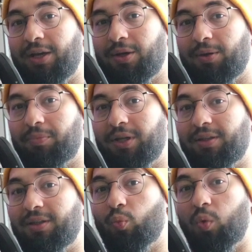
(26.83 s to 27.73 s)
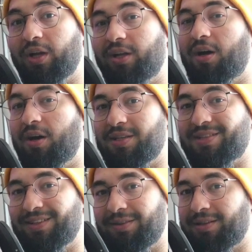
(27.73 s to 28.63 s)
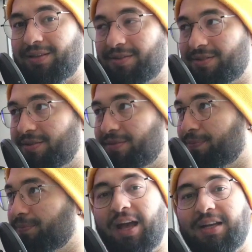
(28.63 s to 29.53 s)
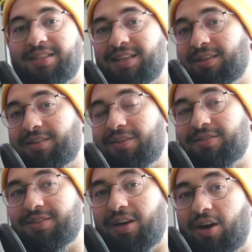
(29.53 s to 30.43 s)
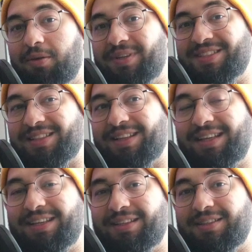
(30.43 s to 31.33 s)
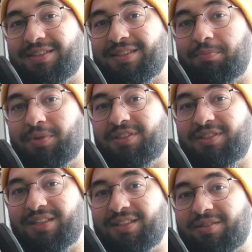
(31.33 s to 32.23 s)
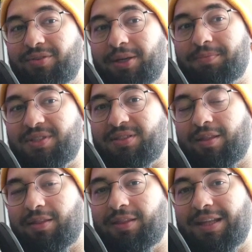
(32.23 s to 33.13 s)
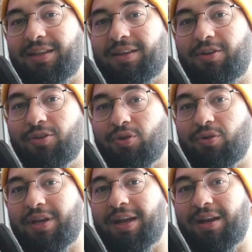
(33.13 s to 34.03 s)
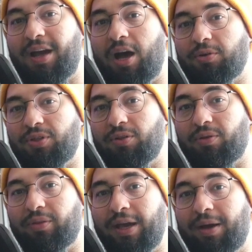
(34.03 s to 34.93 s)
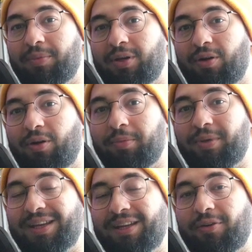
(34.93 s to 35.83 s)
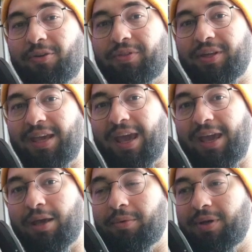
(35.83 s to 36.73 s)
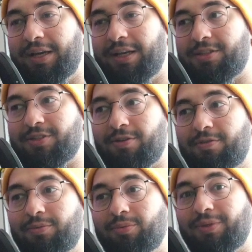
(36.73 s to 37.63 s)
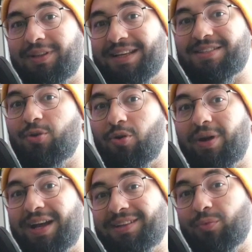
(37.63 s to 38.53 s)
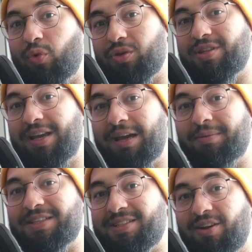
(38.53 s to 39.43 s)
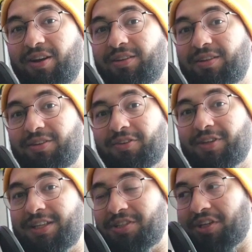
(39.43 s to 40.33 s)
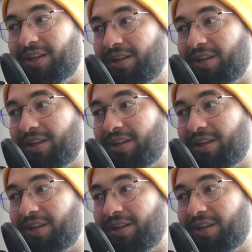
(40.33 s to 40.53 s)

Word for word: But what are singletons? Singletons are basically simple GDScripts that Godot can autoload them on the beginning of the game. So let's go and watch them inside Godot engine.